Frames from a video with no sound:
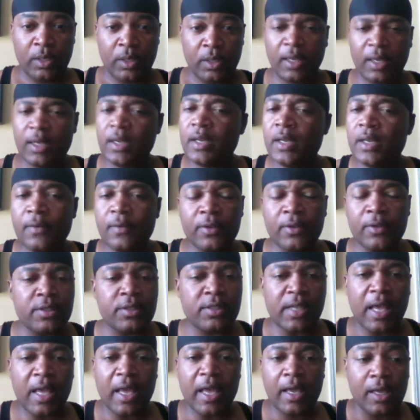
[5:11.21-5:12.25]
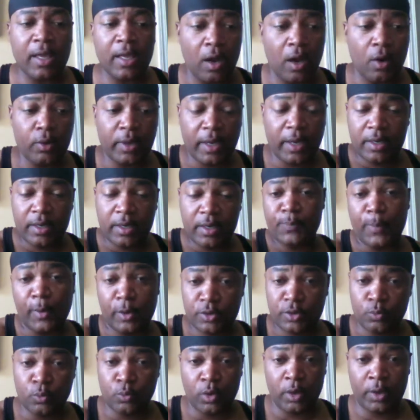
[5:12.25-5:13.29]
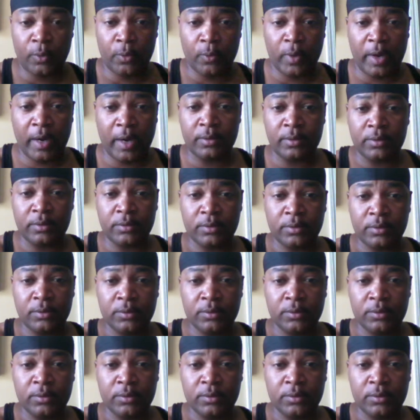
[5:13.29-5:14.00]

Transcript: He didn't even say, "Okay, this person won the round."